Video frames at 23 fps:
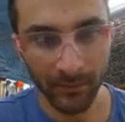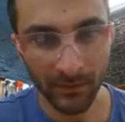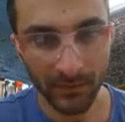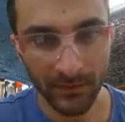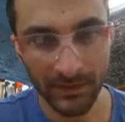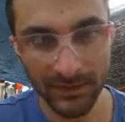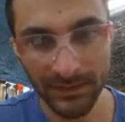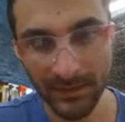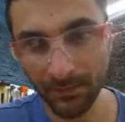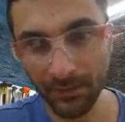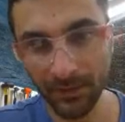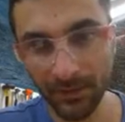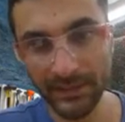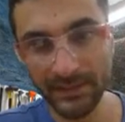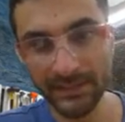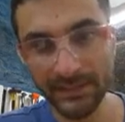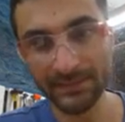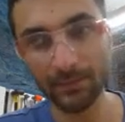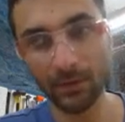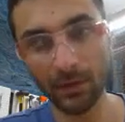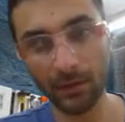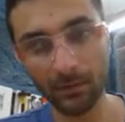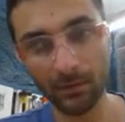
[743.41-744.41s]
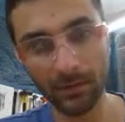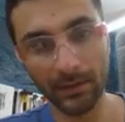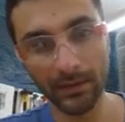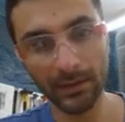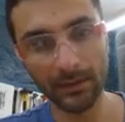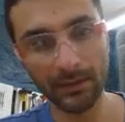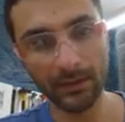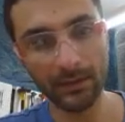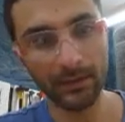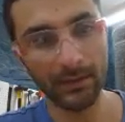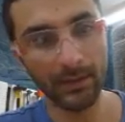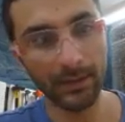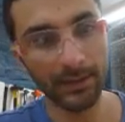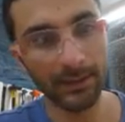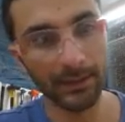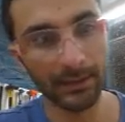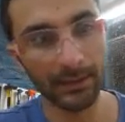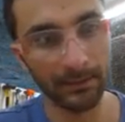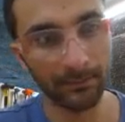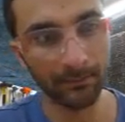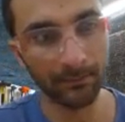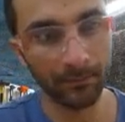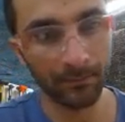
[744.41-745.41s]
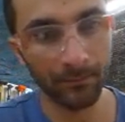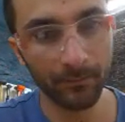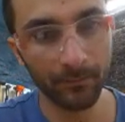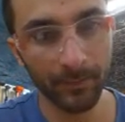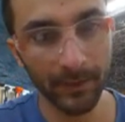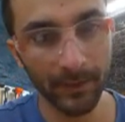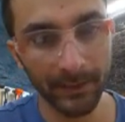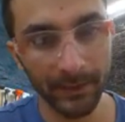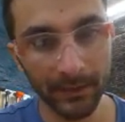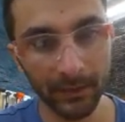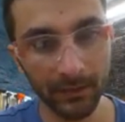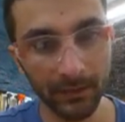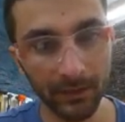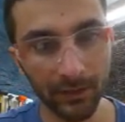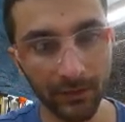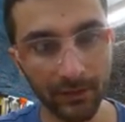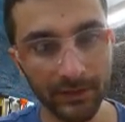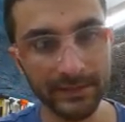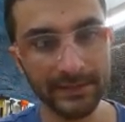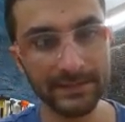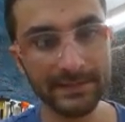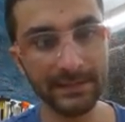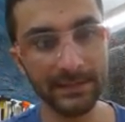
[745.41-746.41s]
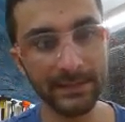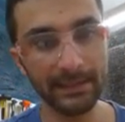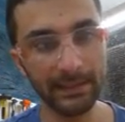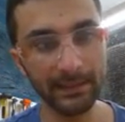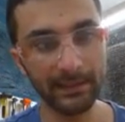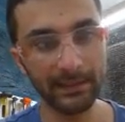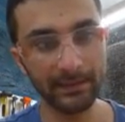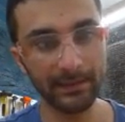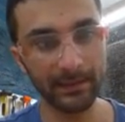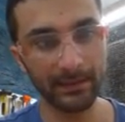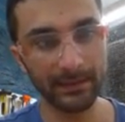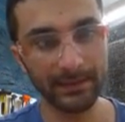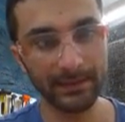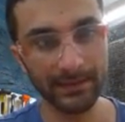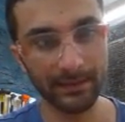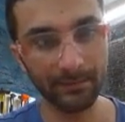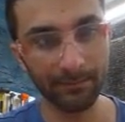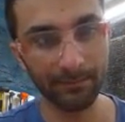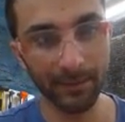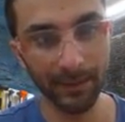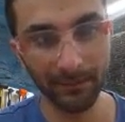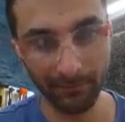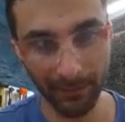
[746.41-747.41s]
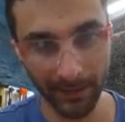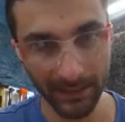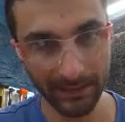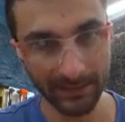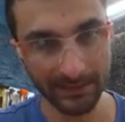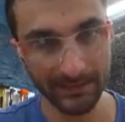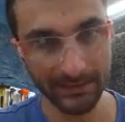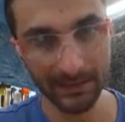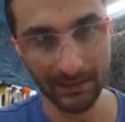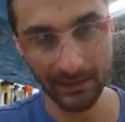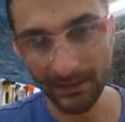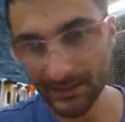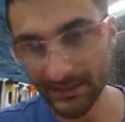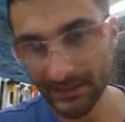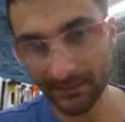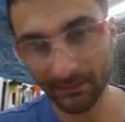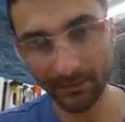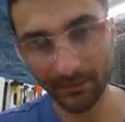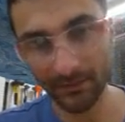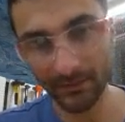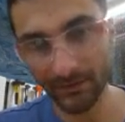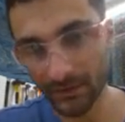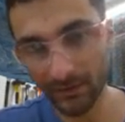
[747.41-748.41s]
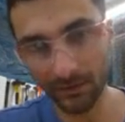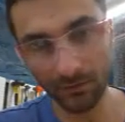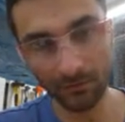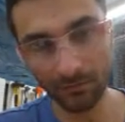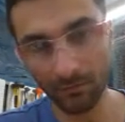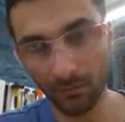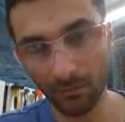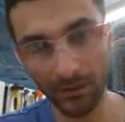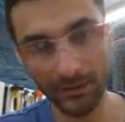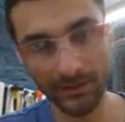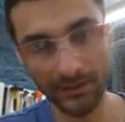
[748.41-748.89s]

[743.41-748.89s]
So this is a pretty small one, but here you can see that this is a big bandsaw, similar to the ones